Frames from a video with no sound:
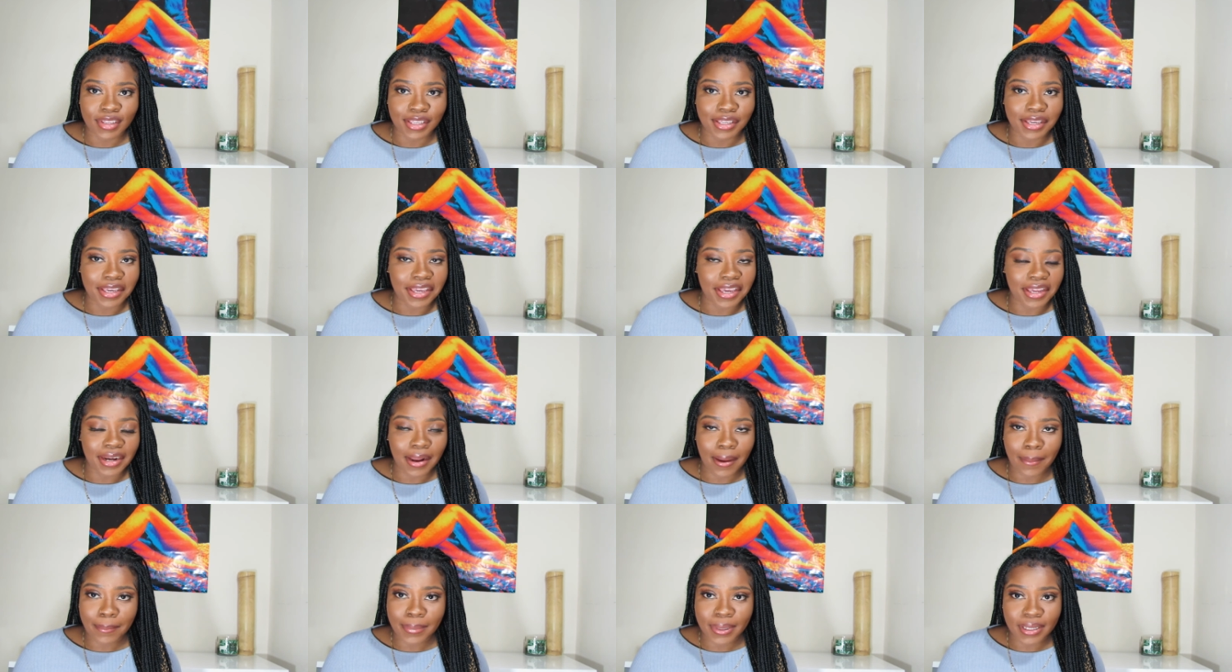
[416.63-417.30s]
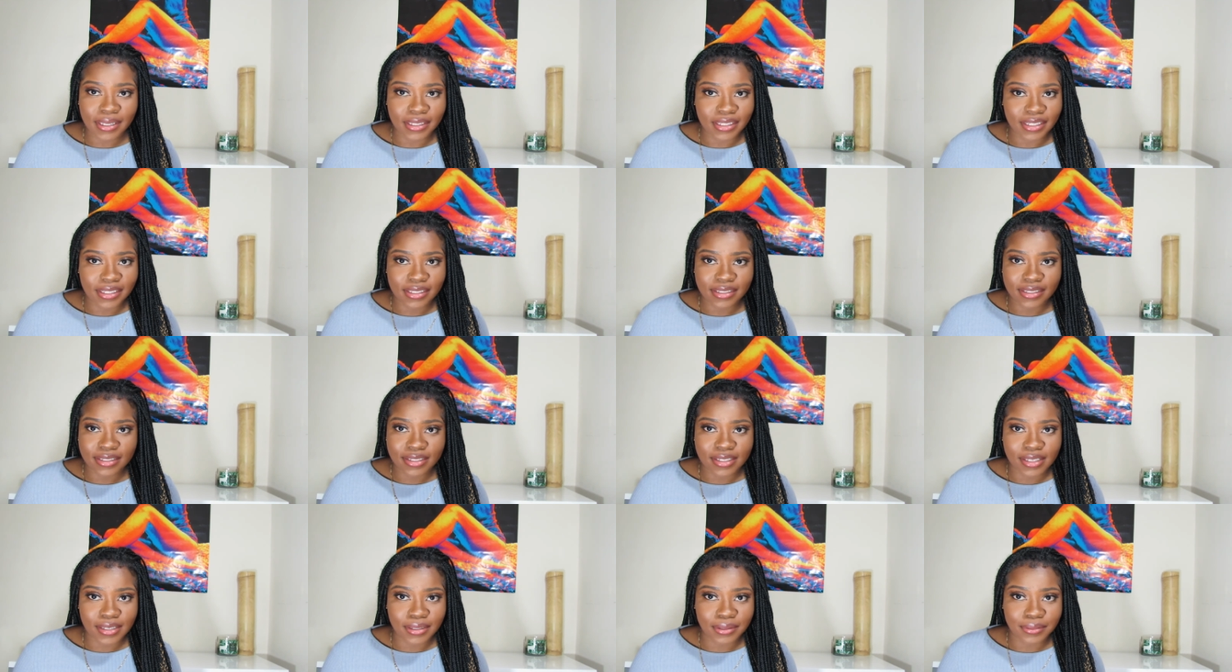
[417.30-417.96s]
You cannot pluck
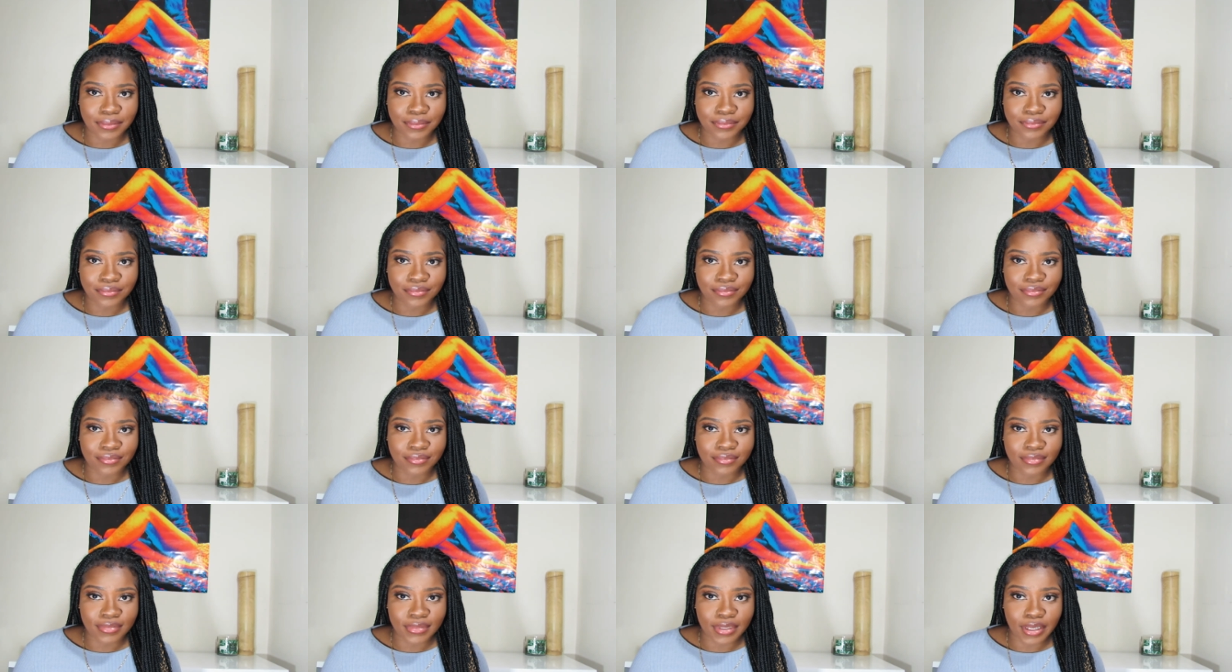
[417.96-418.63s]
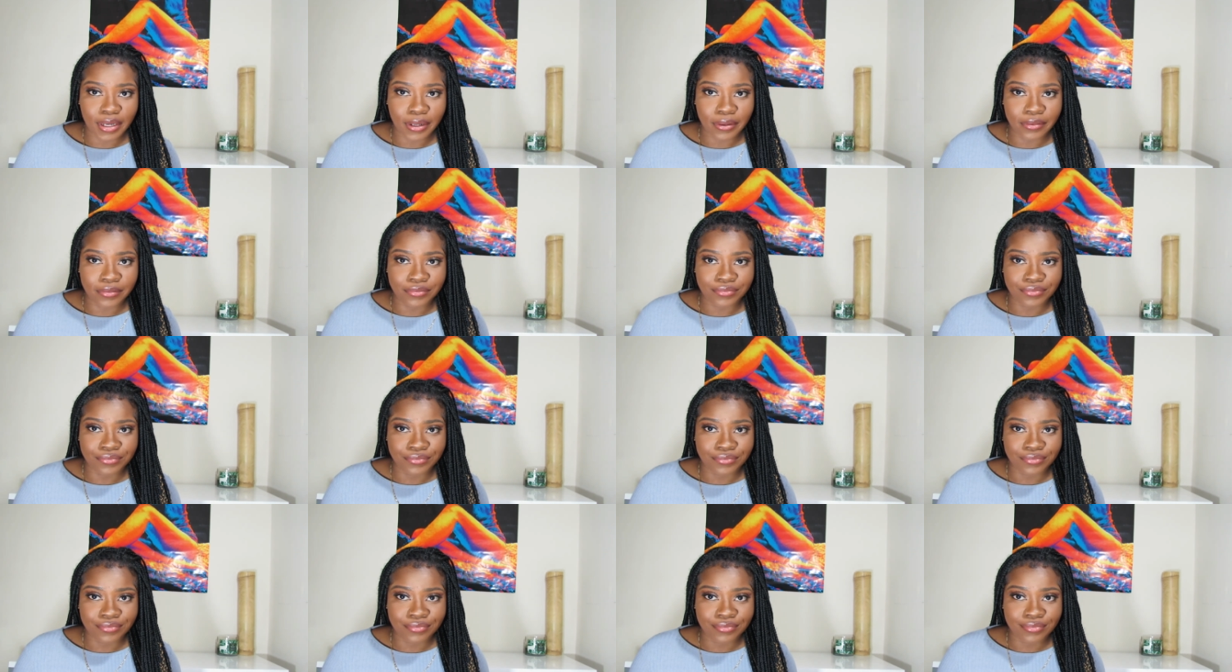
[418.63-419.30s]
it. No,
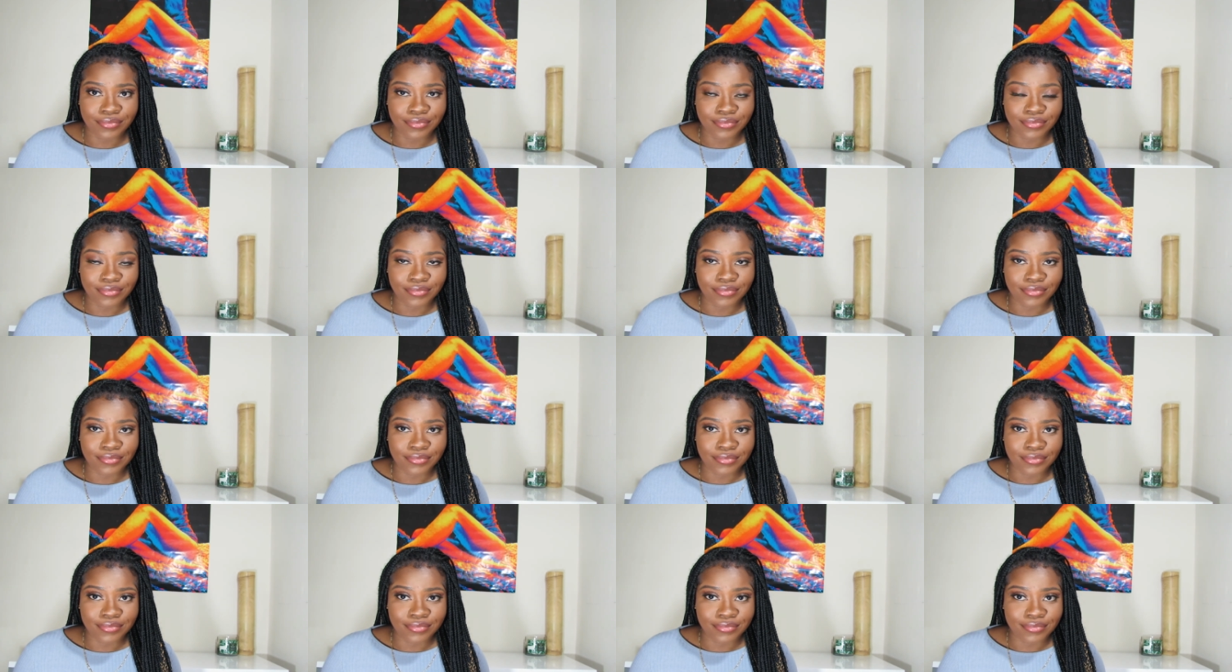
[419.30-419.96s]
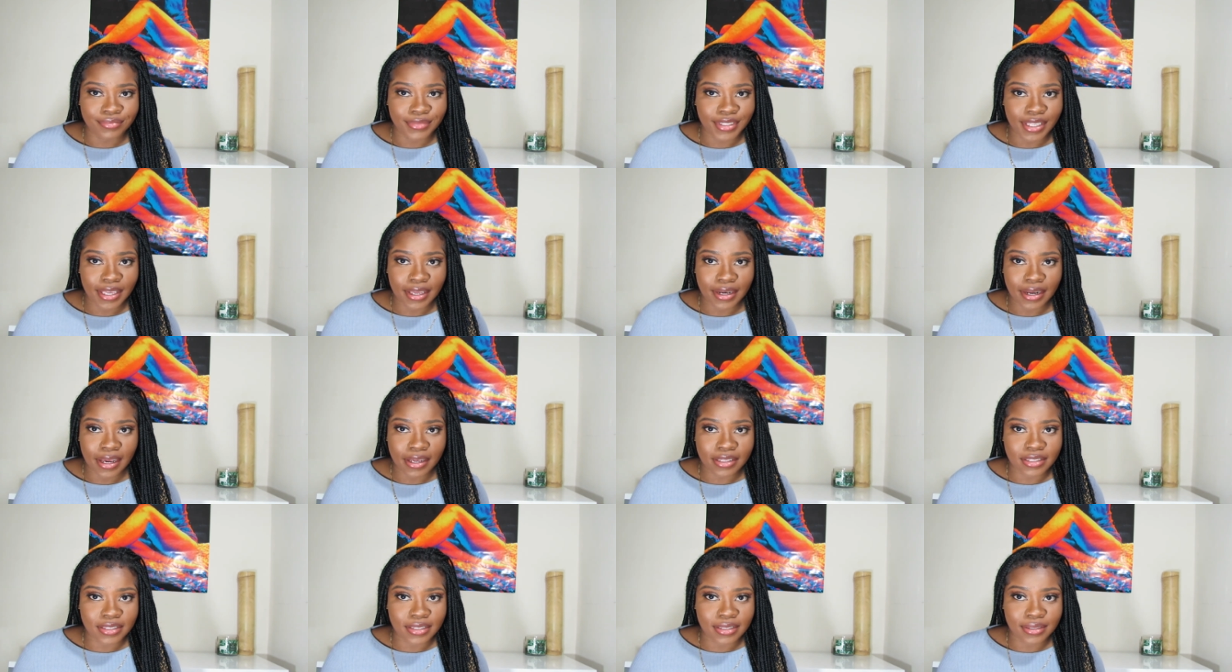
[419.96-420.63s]

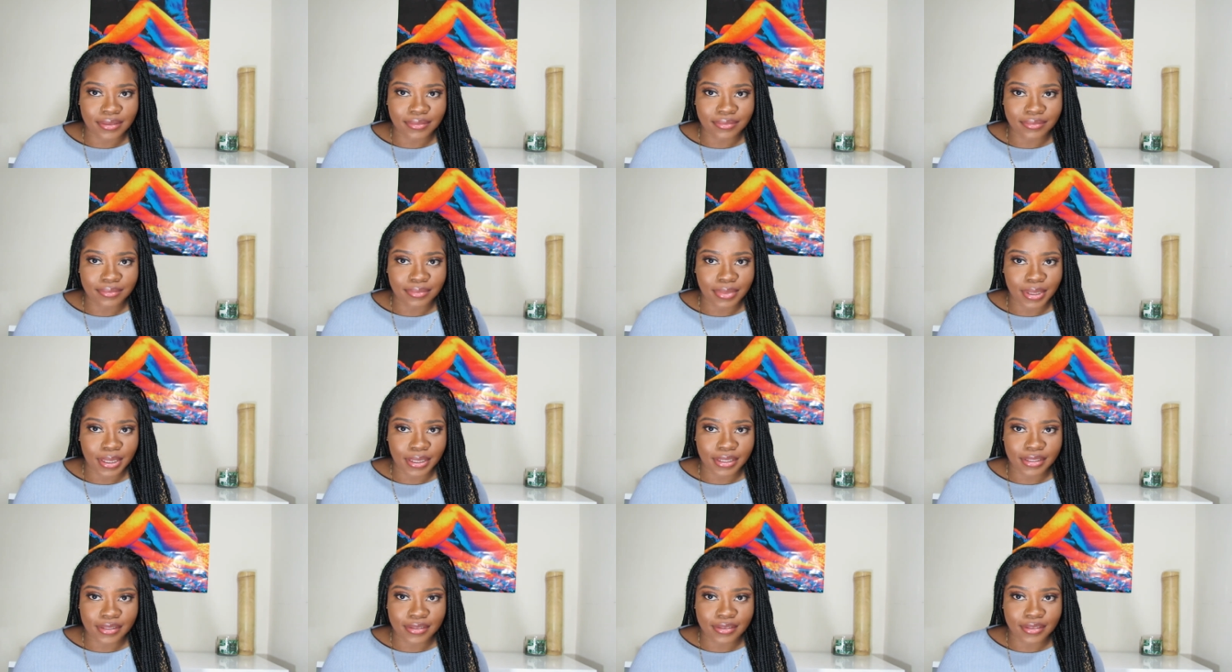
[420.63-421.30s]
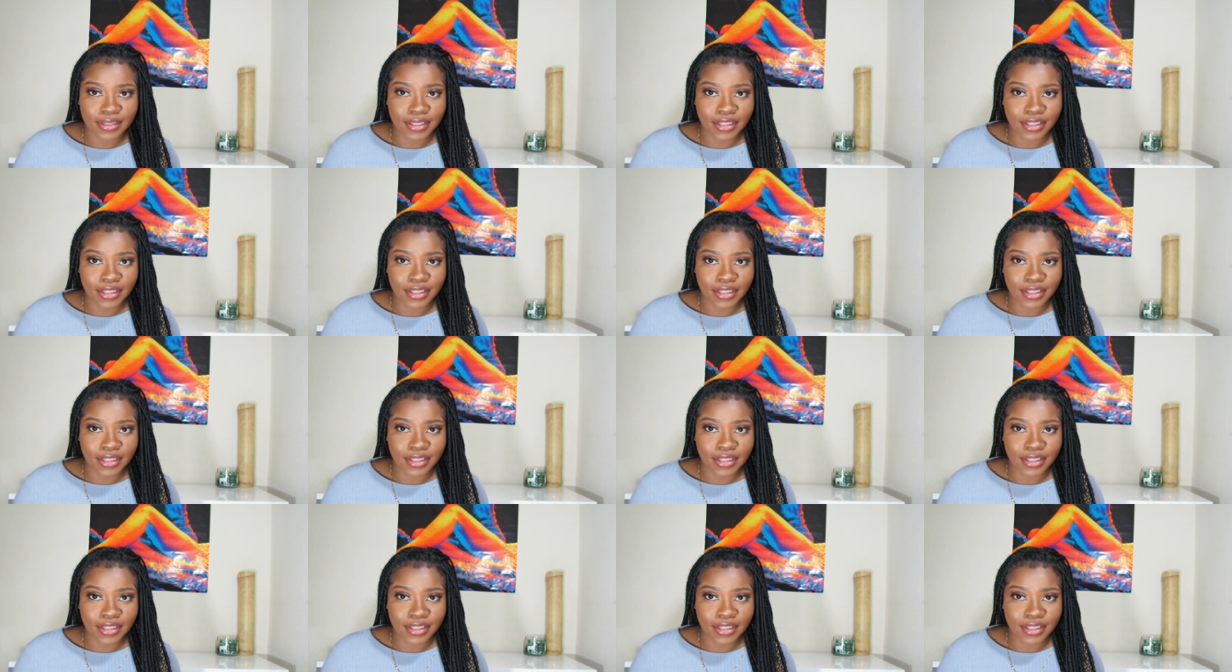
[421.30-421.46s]
cannot pluck the